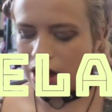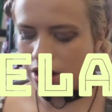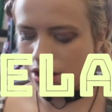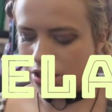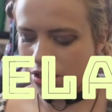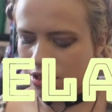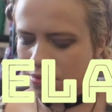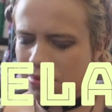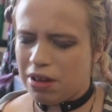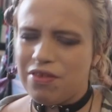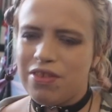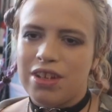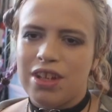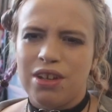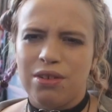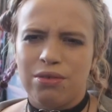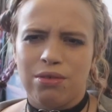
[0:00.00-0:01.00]
And my
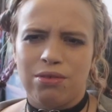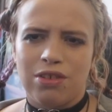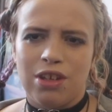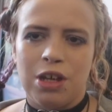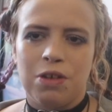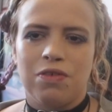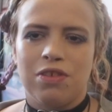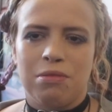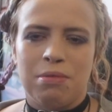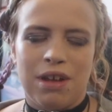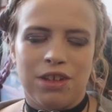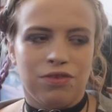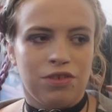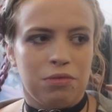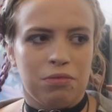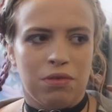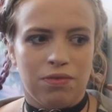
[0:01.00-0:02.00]
videos over the
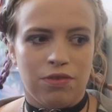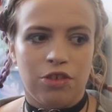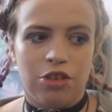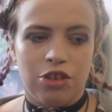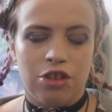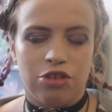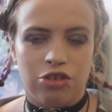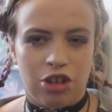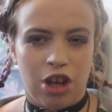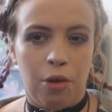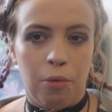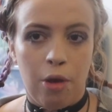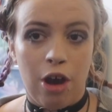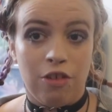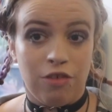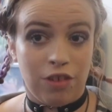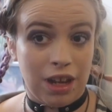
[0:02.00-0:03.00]
past few months show
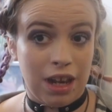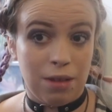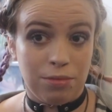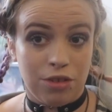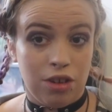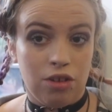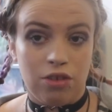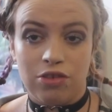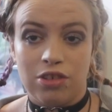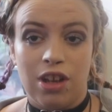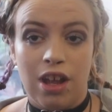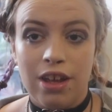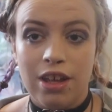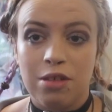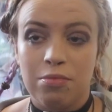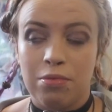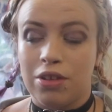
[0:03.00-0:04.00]
what a relapse looks like,